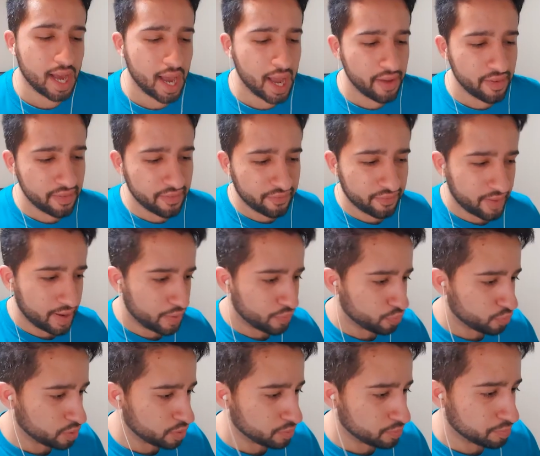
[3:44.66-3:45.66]
haven't
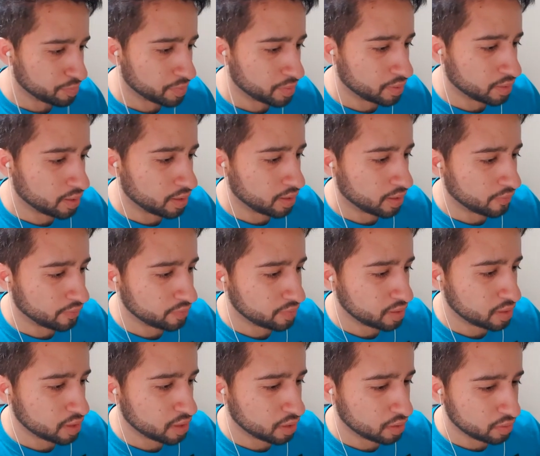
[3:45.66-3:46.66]
found one of
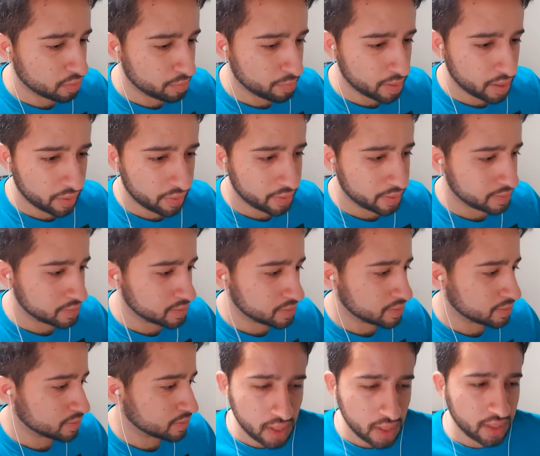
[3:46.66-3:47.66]
color
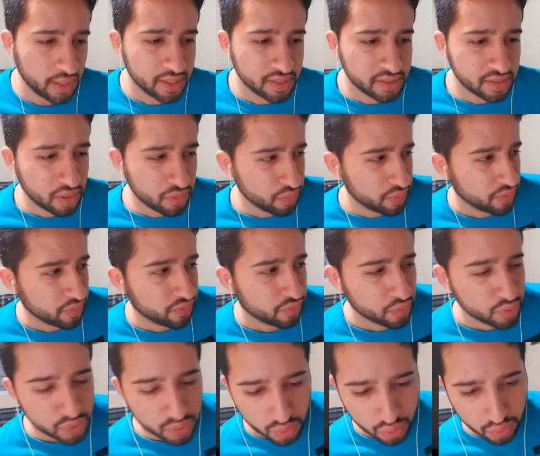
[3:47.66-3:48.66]
variance. Let's start with the
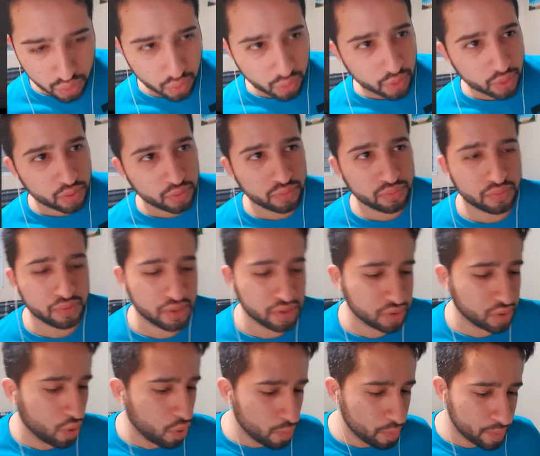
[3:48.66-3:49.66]
first tutorial.
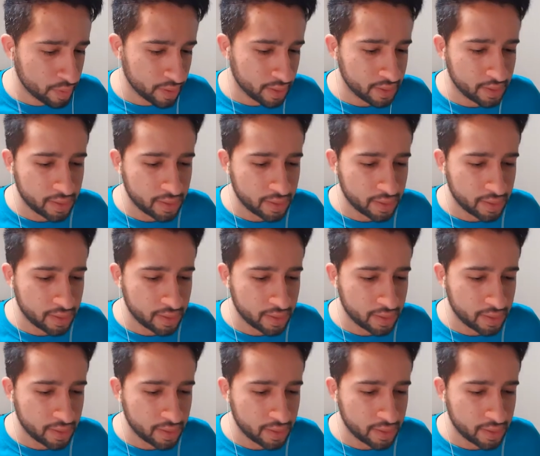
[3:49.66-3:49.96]
Just open it.